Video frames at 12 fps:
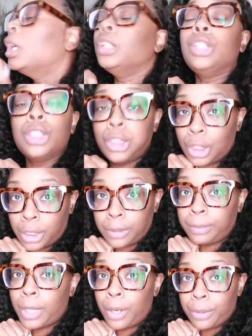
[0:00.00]
Just look at
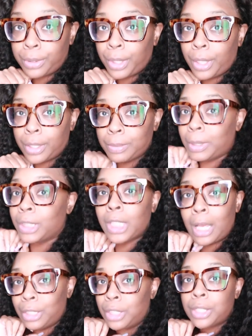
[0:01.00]
them nose hurts because
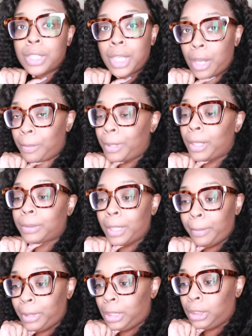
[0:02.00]
y'all shouldn't have scared me up
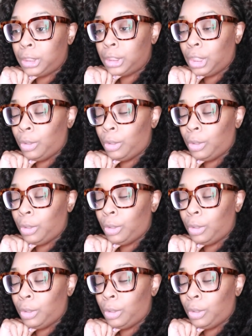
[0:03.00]
that much.